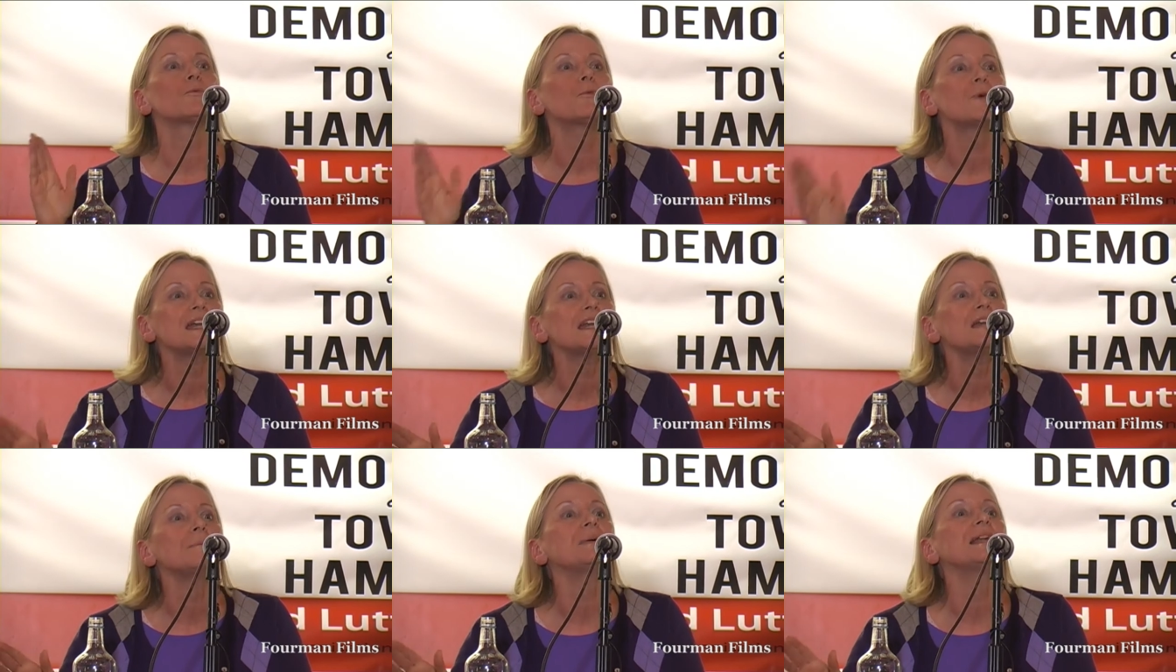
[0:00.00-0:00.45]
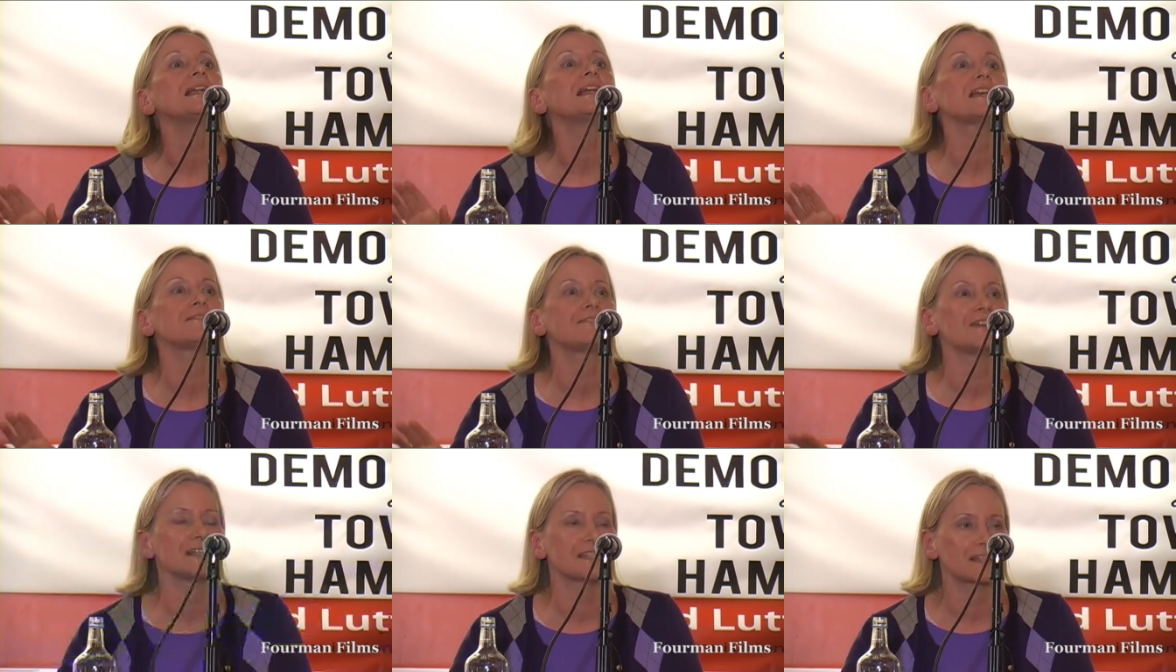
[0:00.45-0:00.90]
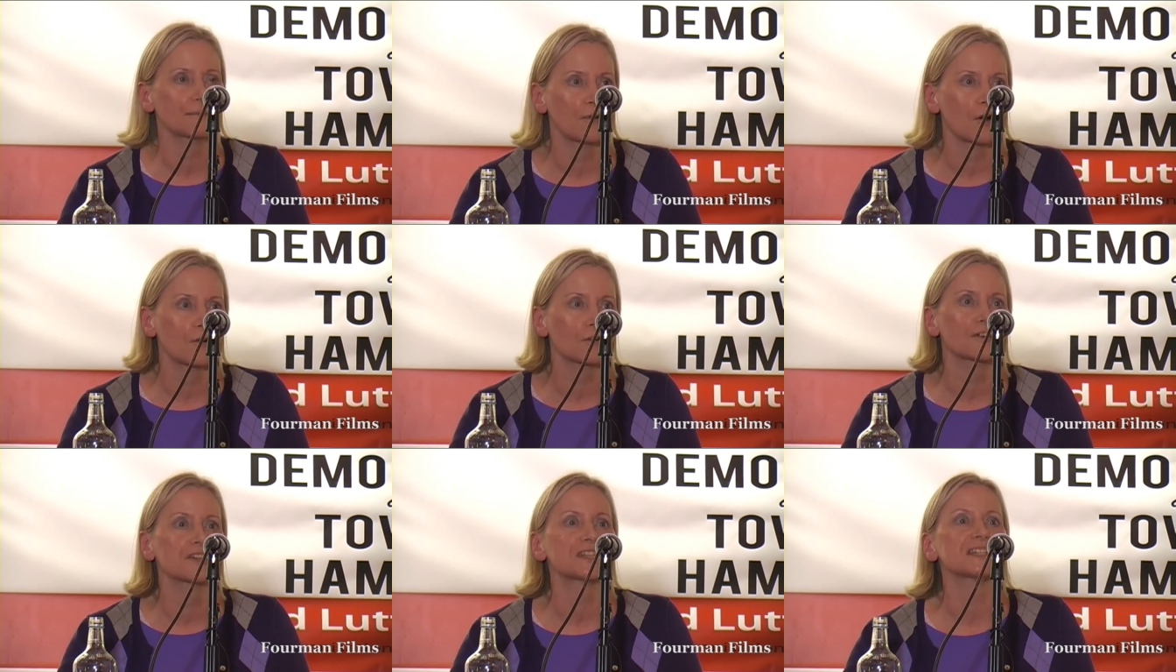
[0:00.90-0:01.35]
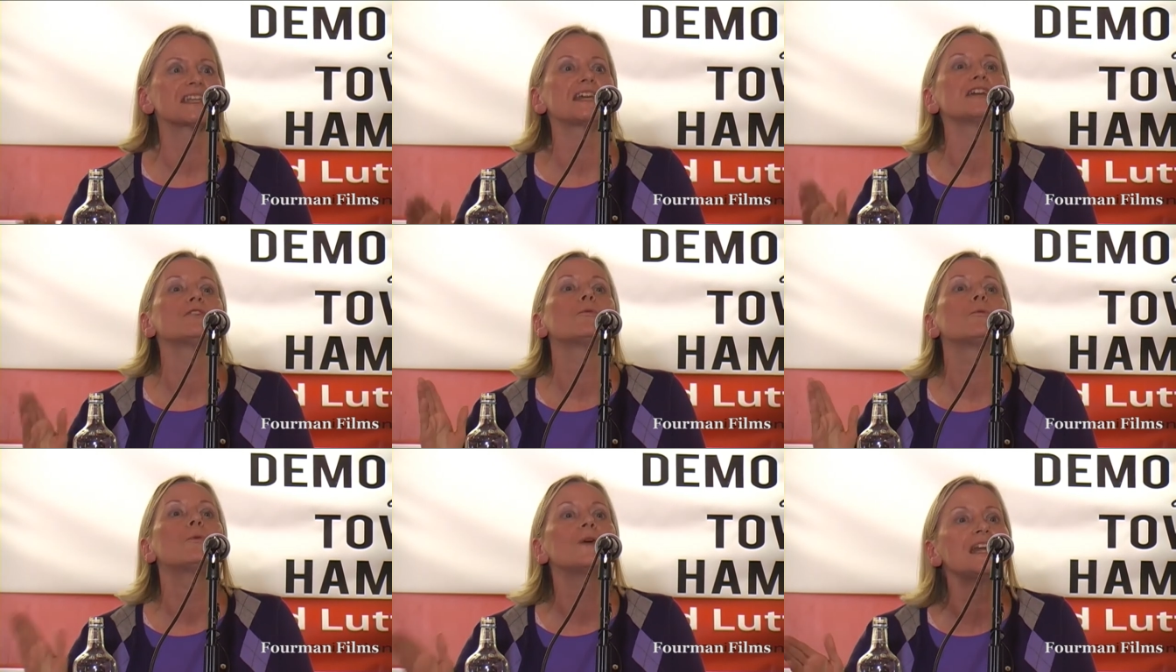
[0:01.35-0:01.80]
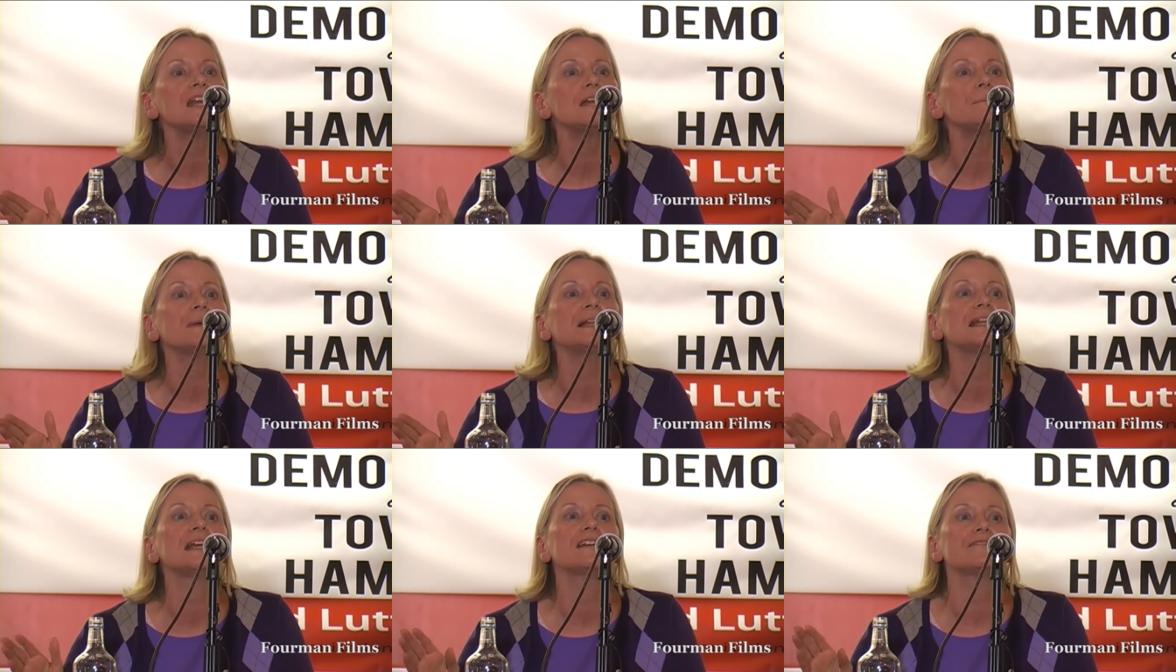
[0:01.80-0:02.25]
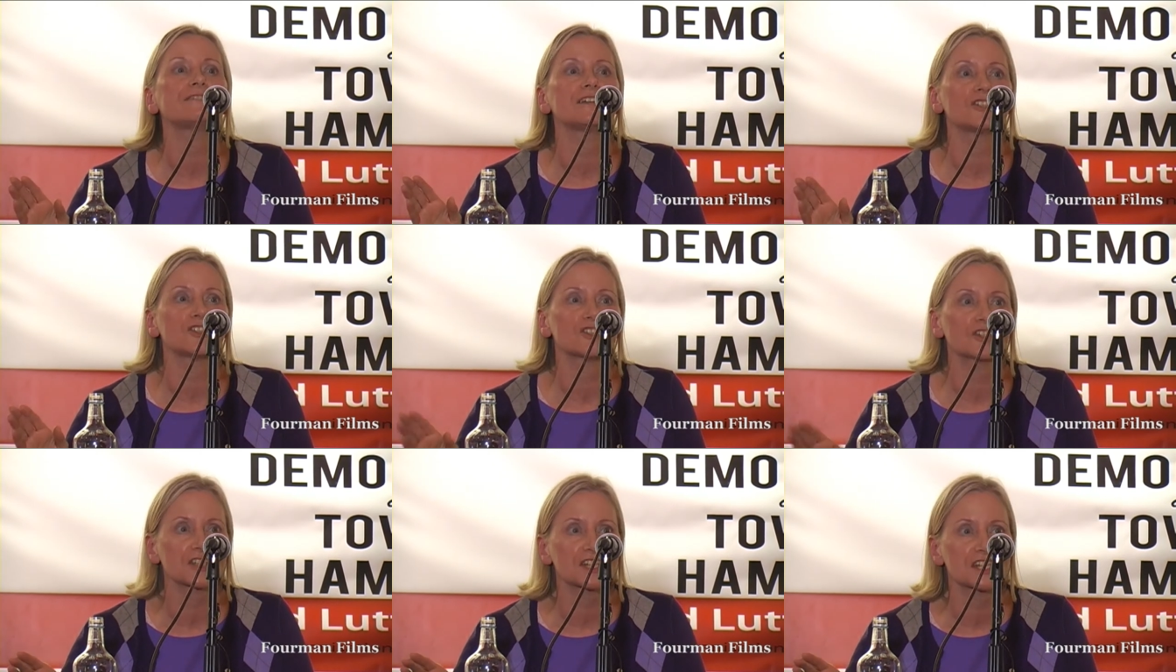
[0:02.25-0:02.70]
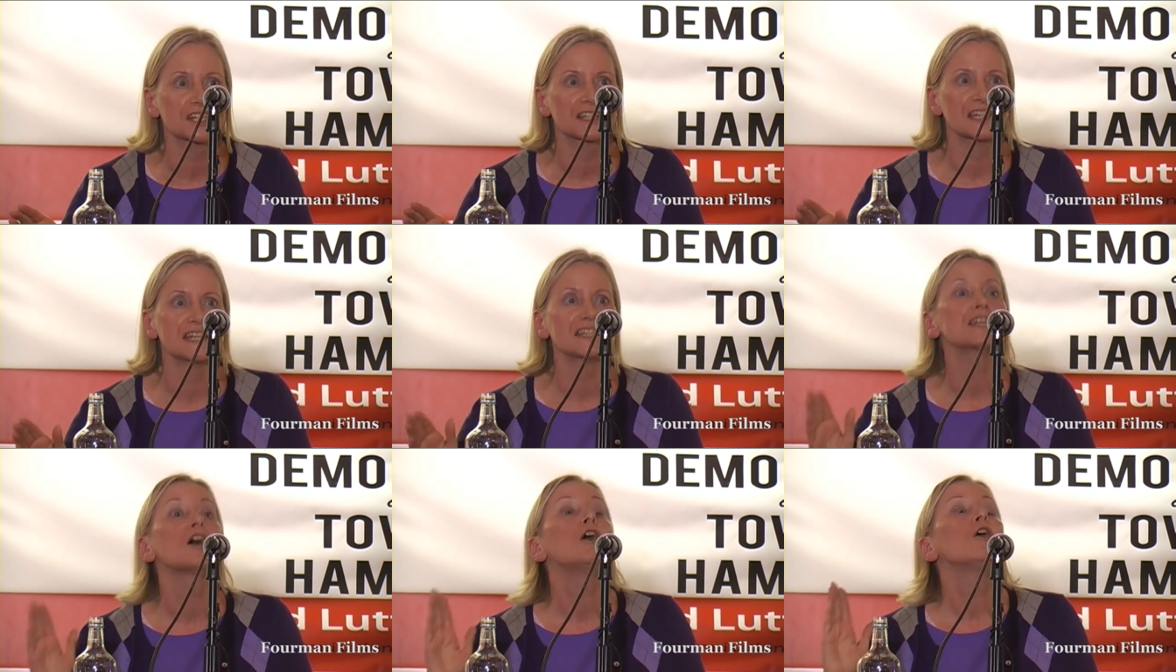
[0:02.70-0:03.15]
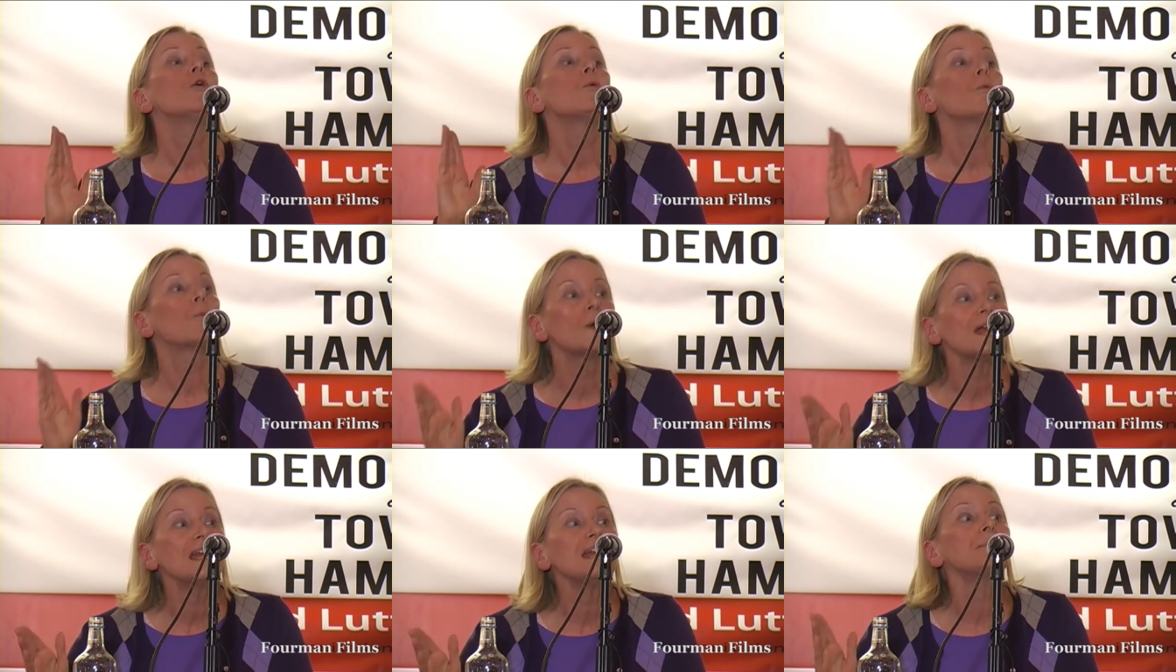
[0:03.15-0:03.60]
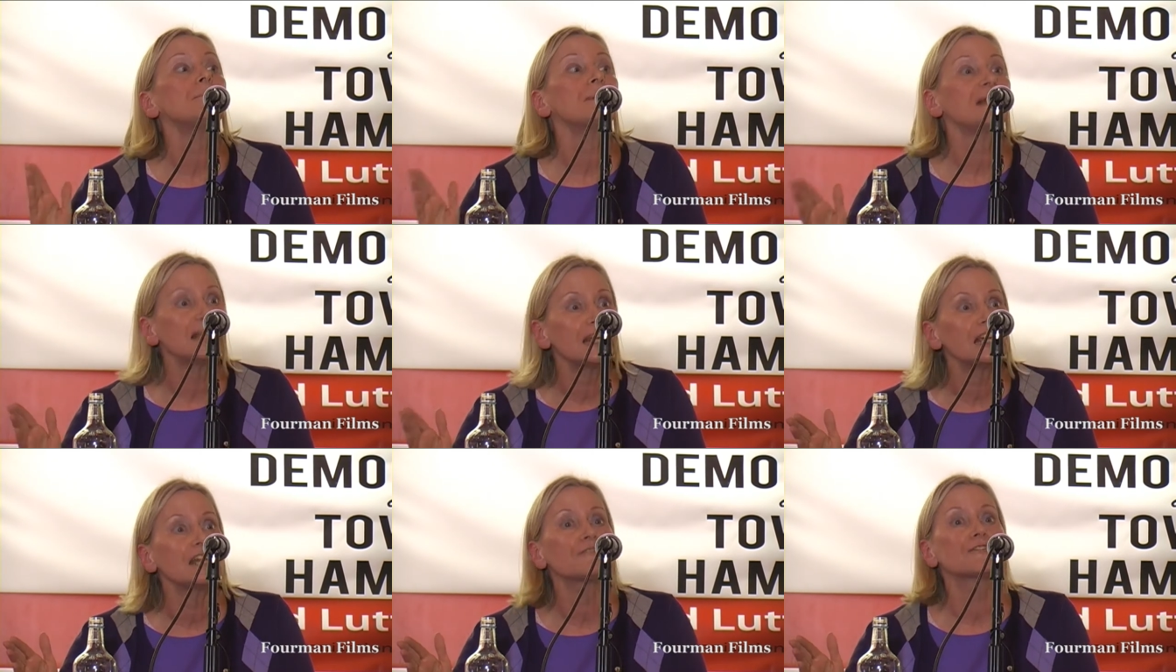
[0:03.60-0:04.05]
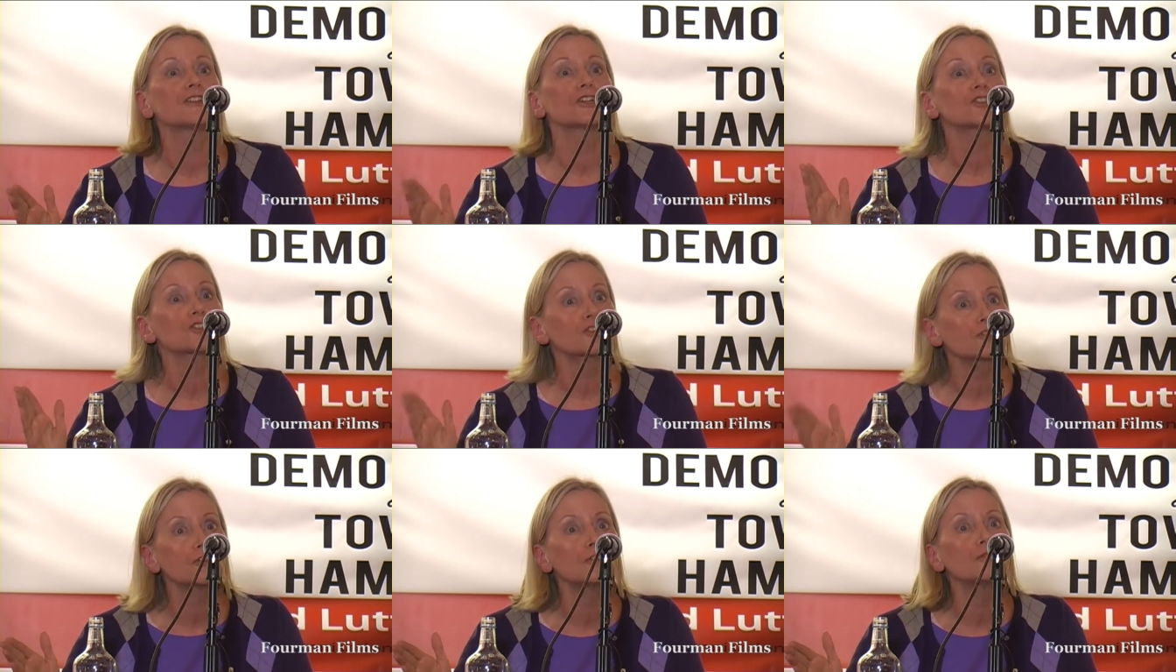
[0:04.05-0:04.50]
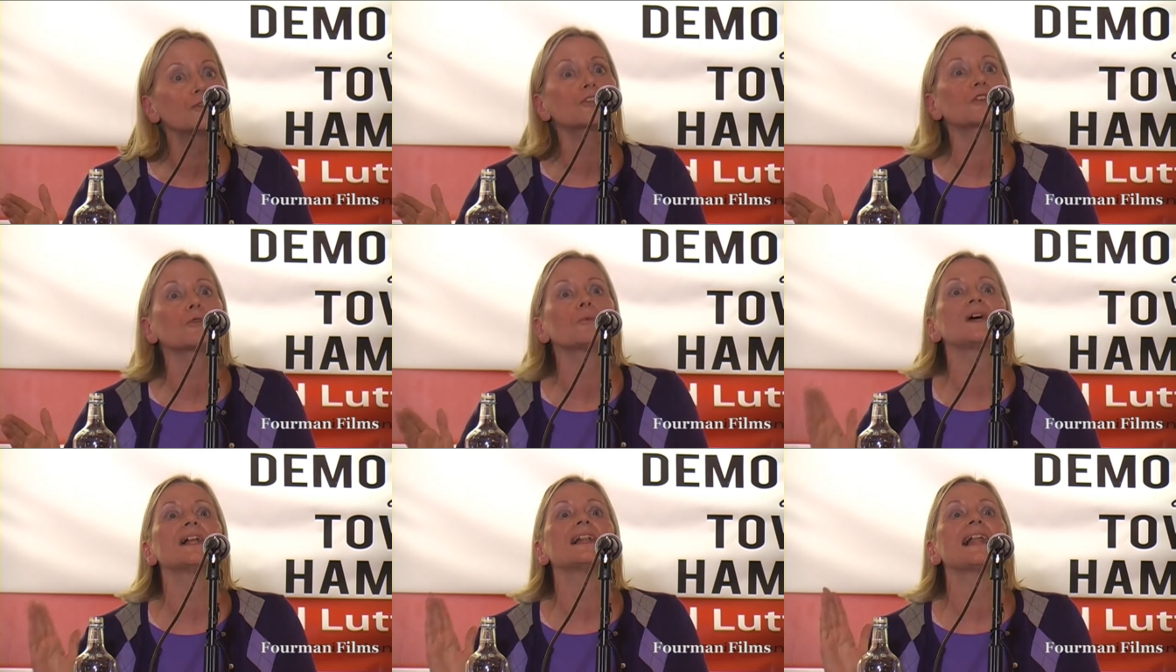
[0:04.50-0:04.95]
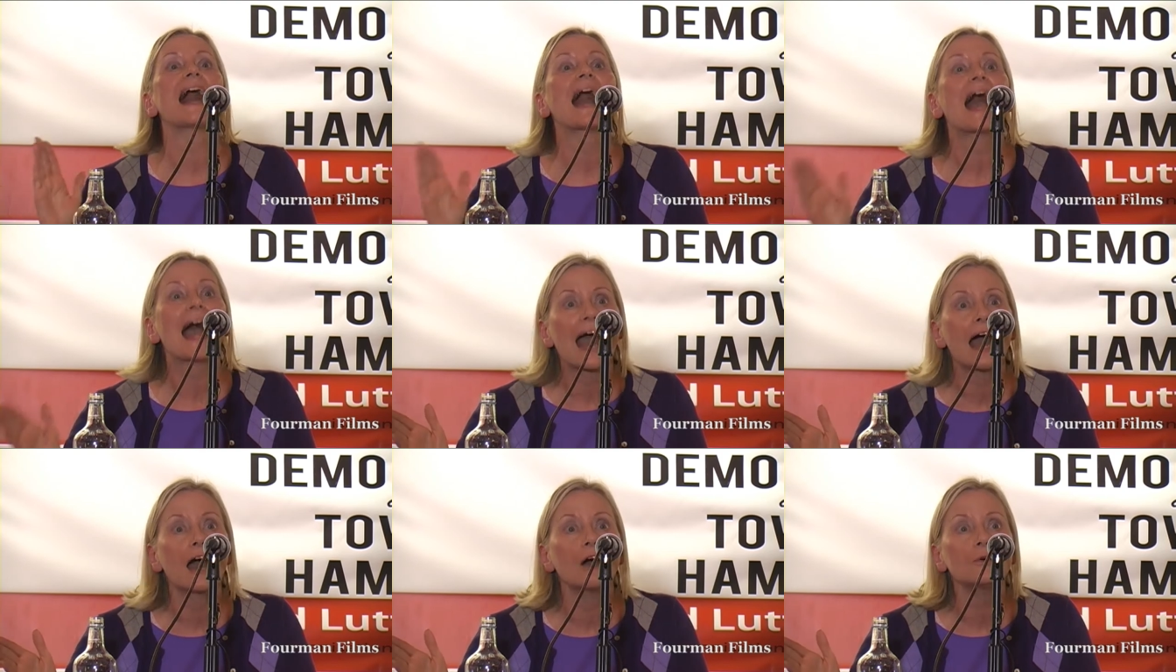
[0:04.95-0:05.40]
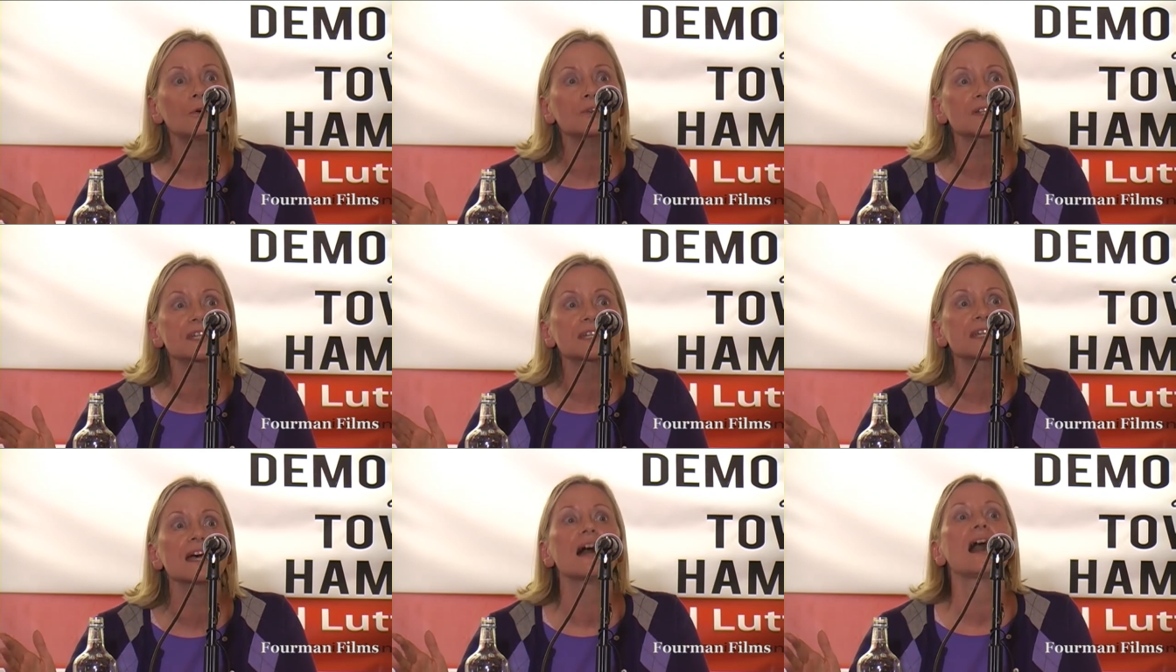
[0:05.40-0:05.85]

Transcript: We believe in democracy, we believe in justice, we believe the truth will out,